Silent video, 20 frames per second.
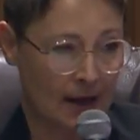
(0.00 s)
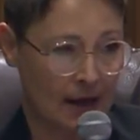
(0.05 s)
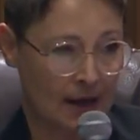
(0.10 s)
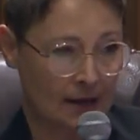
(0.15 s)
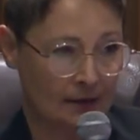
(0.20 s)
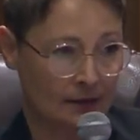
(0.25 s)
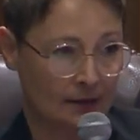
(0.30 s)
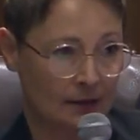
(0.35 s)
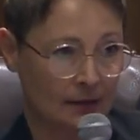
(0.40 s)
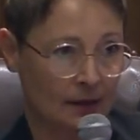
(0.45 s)

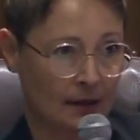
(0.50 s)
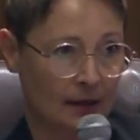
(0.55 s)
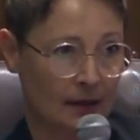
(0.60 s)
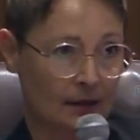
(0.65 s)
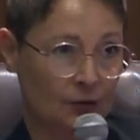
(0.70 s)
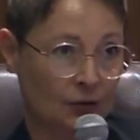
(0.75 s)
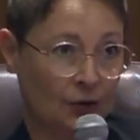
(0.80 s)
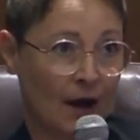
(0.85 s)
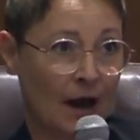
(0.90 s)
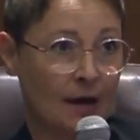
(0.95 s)
And
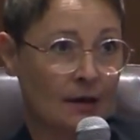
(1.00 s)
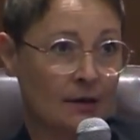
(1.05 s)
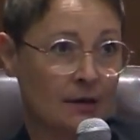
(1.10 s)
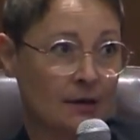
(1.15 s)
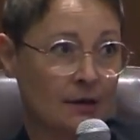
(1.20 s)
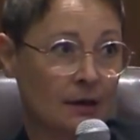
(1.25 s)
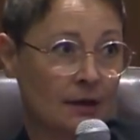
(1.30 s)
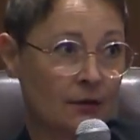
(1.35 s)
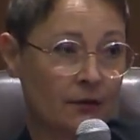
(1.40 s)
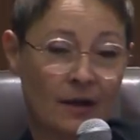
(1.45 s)
it
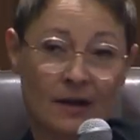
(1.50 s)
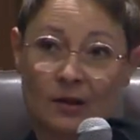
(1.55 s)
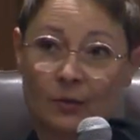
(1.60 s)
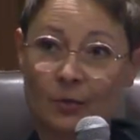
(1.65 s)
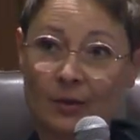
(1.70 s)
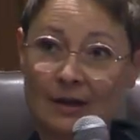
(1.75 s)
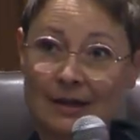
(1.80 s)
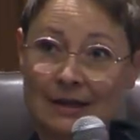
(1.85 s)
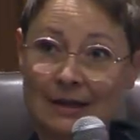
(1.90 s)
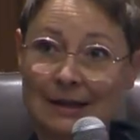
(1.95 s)
tracks
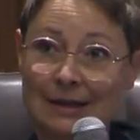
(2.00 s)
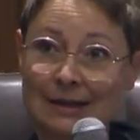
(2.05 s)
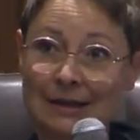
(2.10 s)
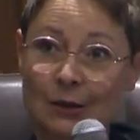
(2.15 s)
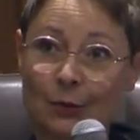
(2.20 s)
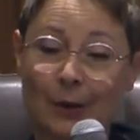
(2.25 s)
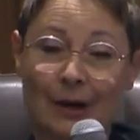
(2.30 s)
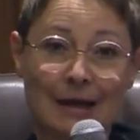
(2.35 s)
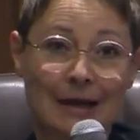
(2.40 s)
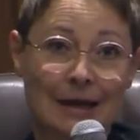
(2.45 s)
investment since
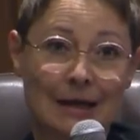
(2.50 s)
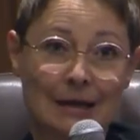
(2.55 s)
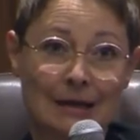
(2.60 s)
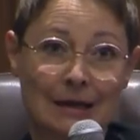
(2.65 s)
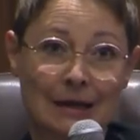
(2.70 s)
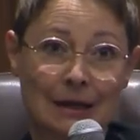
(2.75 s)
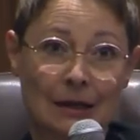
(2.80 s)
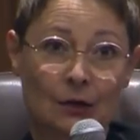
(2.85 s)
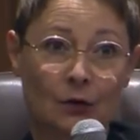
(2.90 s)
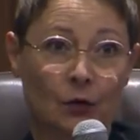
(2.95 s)

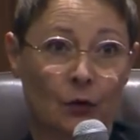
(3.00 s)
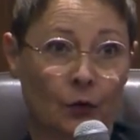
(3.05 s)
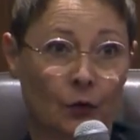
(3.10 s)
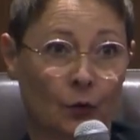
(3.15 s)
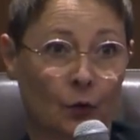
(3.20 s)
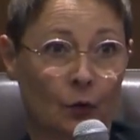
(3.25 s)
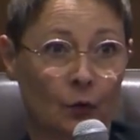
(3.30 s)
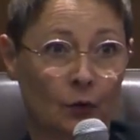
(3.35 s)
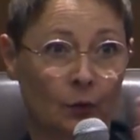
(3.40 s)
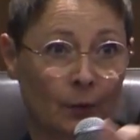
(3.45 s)
2018
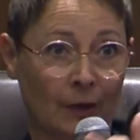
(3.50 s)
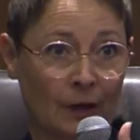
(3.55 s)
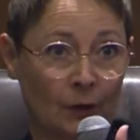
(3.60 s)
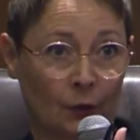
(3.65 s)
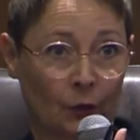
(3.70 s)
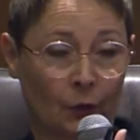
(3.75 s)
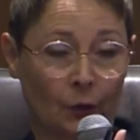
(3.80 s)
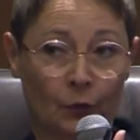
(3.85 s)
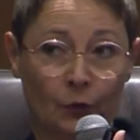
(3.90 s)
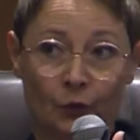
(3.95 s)
all the way
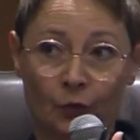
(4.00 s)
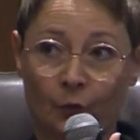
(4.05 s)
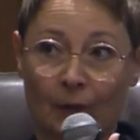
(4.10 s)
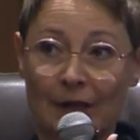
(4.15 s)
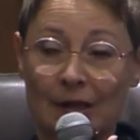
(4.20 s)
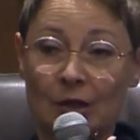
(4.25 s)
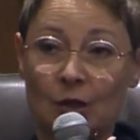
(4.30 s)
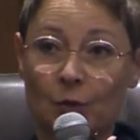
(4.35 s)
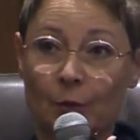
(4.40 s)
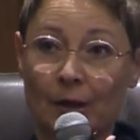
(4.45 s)
through
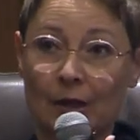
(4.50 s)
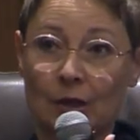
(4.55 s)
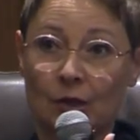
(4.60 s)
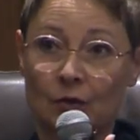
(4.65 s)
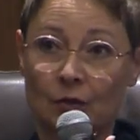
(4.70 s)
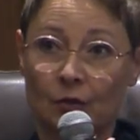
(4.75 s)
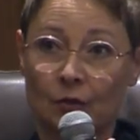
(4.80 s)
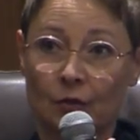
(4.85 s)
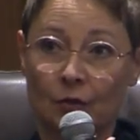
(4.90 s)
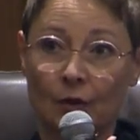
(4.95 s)

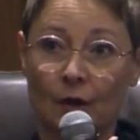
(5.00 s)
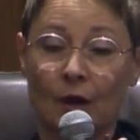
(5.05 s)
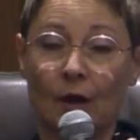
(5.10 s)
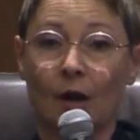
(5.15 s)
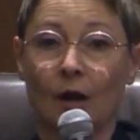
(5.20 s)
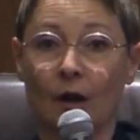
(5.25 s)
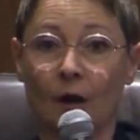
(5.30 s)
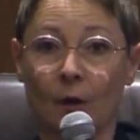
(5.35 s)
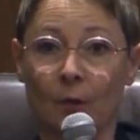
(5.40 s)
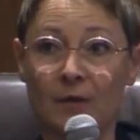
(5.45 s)
2022.
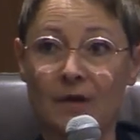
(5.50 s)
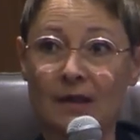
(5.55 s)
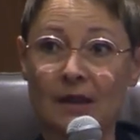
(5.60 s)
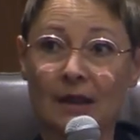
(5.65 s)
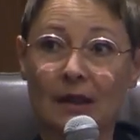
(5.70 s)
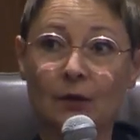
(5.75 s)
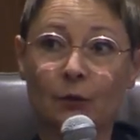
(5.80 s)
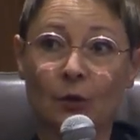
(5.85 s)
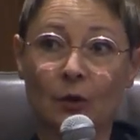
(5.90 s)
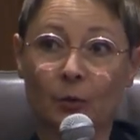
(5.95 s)

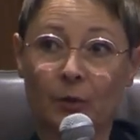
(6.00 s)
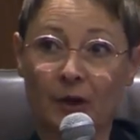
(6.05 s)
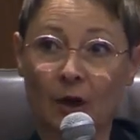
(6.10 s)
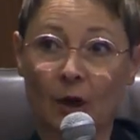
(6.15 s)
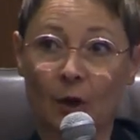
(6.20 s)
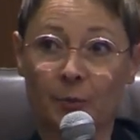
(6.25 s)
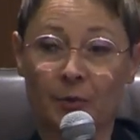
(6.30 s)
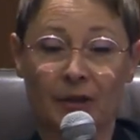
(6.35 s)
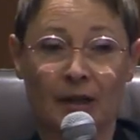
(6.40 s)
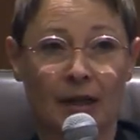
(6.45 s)
Obviously, it will be
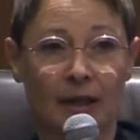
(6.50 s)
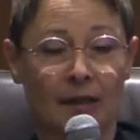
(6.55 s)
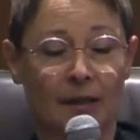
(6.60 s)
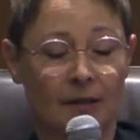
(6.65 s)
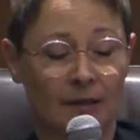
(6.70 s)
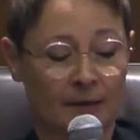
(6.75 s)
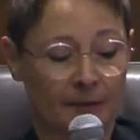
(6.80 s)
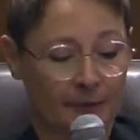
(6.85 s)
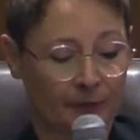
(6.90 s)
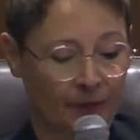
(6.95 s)

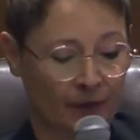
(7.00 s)
updated.